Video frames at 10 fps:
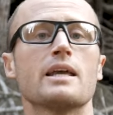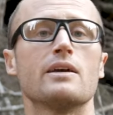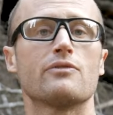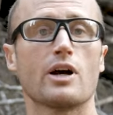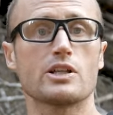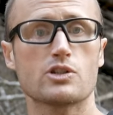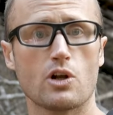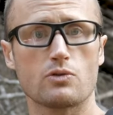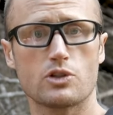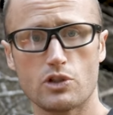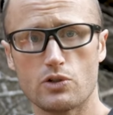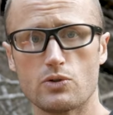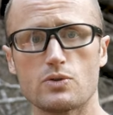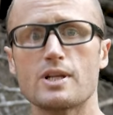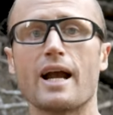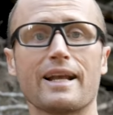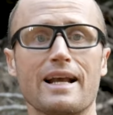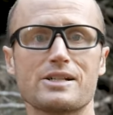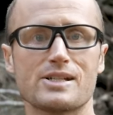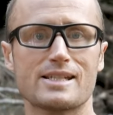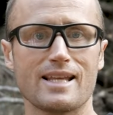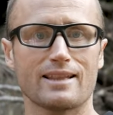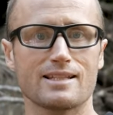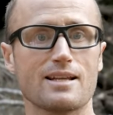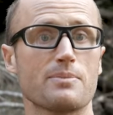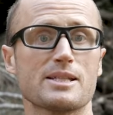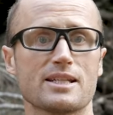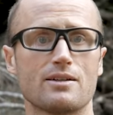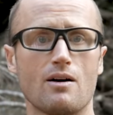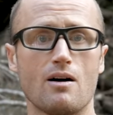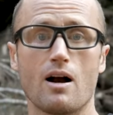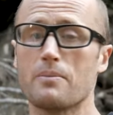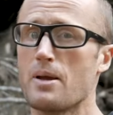If I so choose, I can actually set this up as a gong.